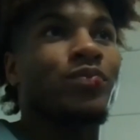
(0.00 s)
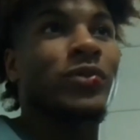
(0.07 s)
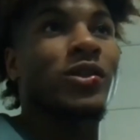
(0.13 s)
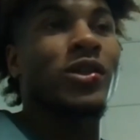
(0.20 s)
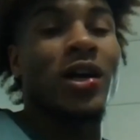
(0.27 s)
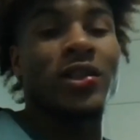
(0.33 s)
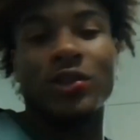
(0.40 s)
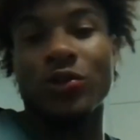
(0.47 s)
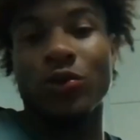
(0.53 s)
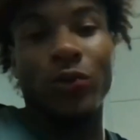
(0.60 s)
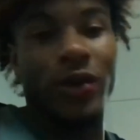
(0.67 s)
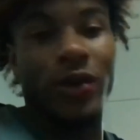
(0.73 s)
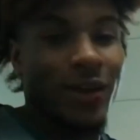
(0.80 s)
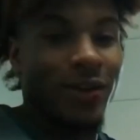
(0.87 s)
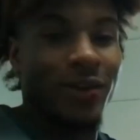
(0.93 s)
Tosh
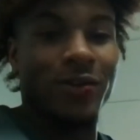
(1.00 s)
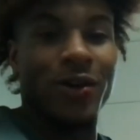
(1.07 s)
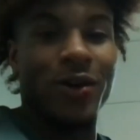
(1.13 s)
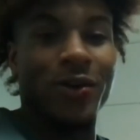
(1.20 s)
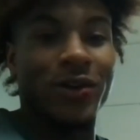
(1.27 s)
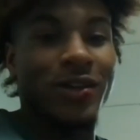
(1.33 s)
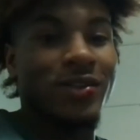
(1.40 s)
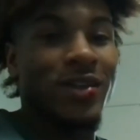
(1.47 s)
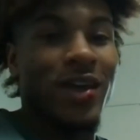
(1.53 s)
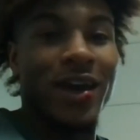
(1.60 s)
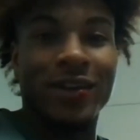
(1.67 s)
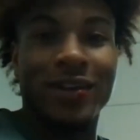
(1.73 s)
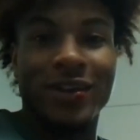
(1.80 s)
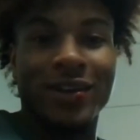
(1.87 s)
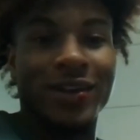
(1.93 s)
Thweet, he's
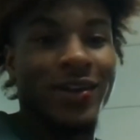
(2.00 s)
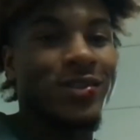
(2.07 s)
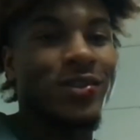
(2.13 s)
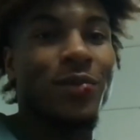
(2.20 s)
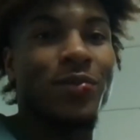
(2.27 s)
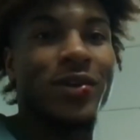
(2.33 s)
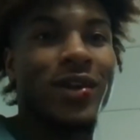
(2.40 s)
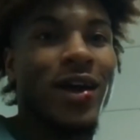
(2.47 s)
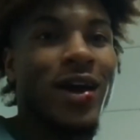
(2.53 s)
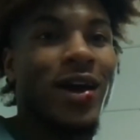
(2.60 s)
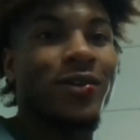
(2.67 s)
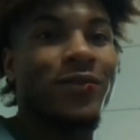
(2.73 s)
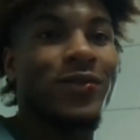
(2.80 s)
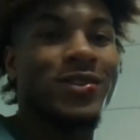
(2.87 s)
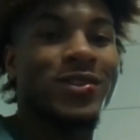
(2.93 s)
yelling, he's up and out
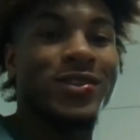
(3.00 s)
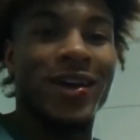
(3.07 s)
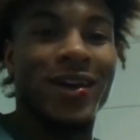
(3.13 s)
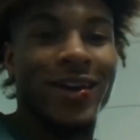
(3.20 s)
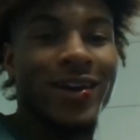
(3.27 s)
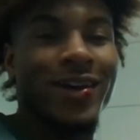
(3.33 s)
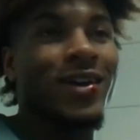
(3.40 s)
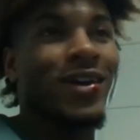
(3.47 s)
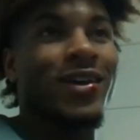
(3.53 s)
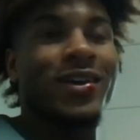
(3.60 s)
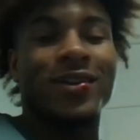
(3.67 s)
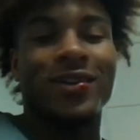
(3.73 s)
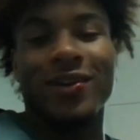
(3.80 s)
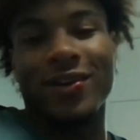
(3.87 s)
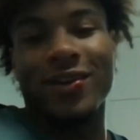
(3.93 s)
of his chair,
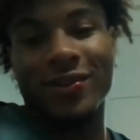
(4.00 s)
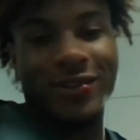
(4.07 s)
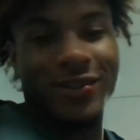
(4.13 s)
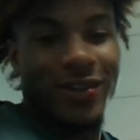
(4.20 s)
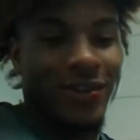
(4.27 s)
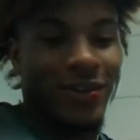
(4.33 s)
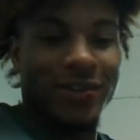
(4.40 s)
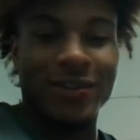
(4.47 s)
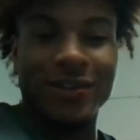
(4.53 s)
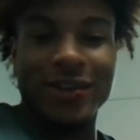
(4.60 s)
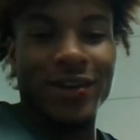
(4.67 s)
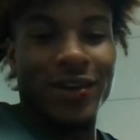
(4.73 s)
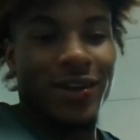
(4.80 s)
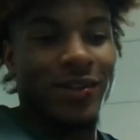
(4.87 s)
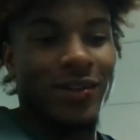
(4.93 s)
so
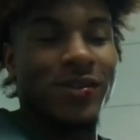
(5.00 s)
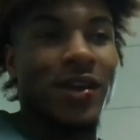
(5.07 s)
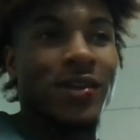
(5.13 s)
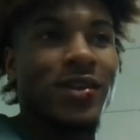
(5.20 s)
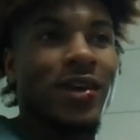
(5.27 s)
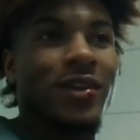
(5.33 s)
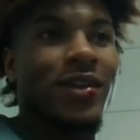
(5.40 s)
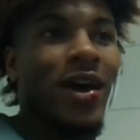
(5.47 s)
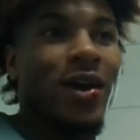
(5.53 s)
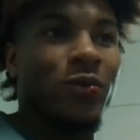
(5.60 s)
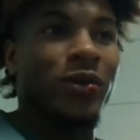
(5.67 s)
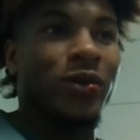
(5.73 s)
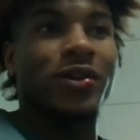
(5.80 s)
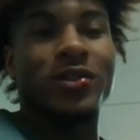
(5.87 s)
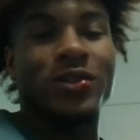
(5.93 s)
it's things like that.
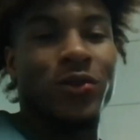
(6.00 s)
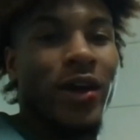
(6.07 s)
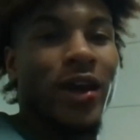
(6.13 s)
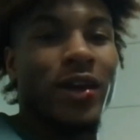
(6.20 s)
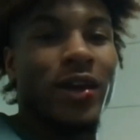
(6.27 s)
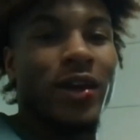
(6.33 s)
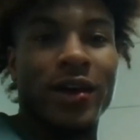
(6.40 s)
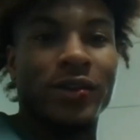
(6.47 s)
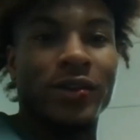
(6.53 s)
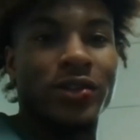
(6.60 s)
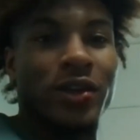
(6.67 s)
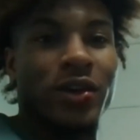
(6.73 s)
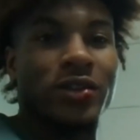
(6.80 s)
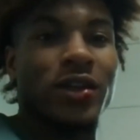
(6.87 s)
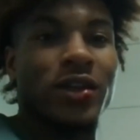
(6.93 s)
We're just creating
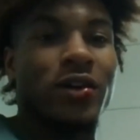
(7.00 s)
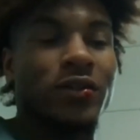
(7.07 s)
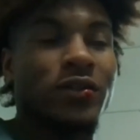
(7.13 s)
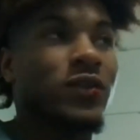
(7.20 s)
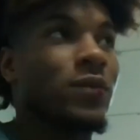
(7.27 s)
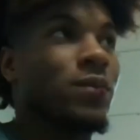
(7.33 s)
energy ourselves.